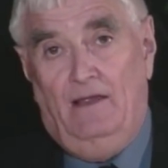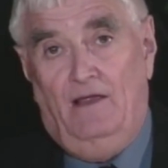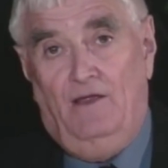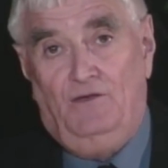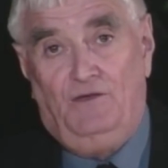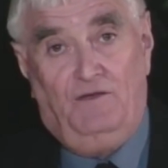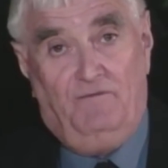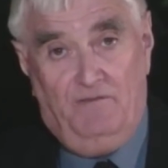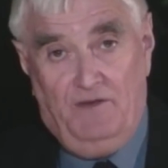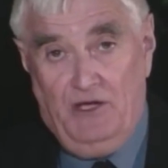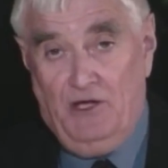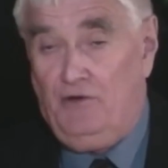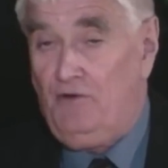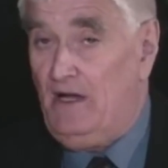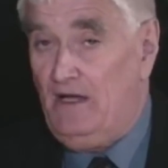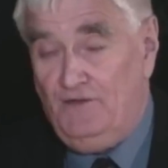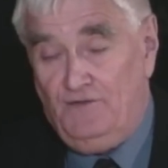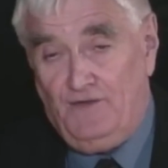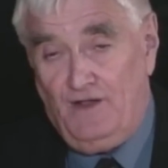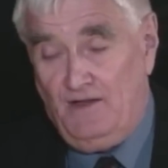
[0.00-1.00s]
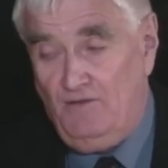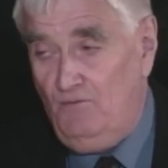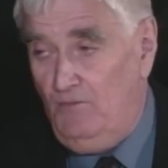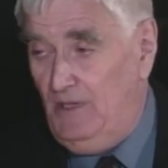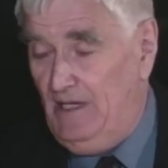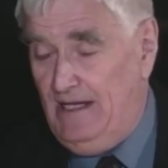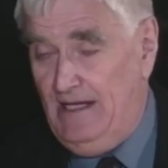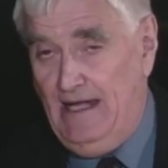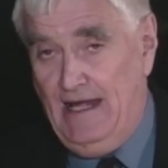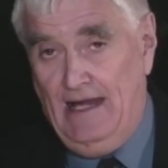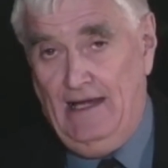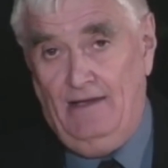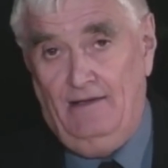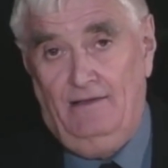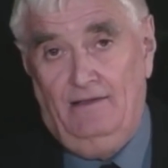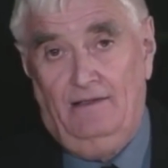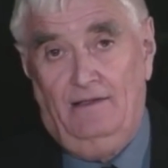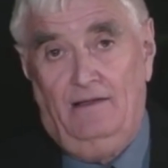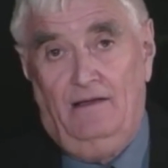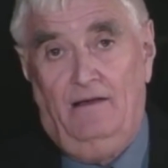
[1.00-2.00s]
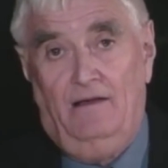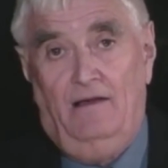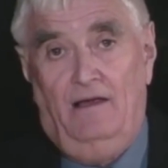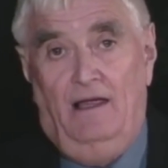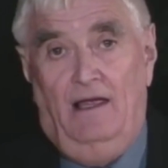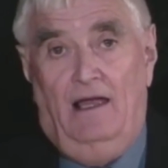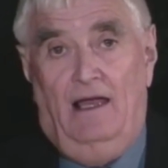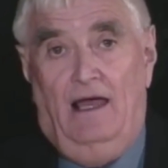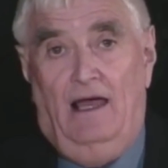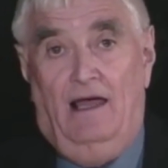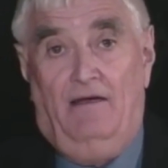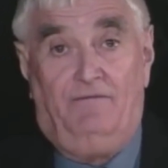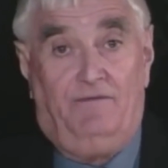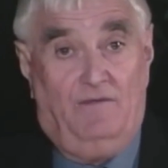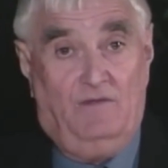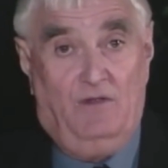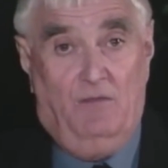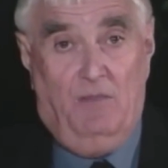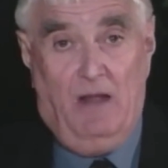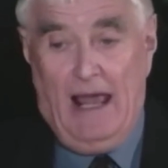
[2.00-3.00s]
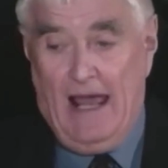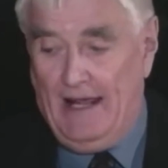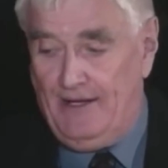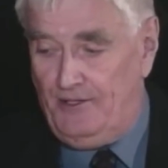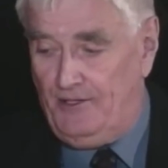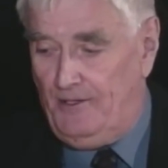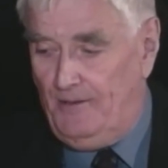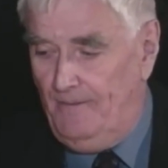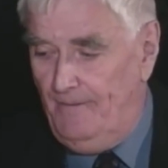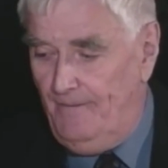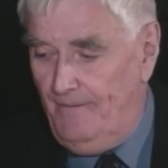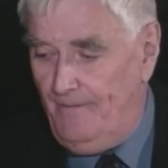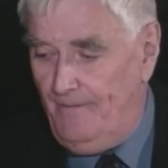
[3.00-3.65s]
severe and sudden bleeding from the bladder.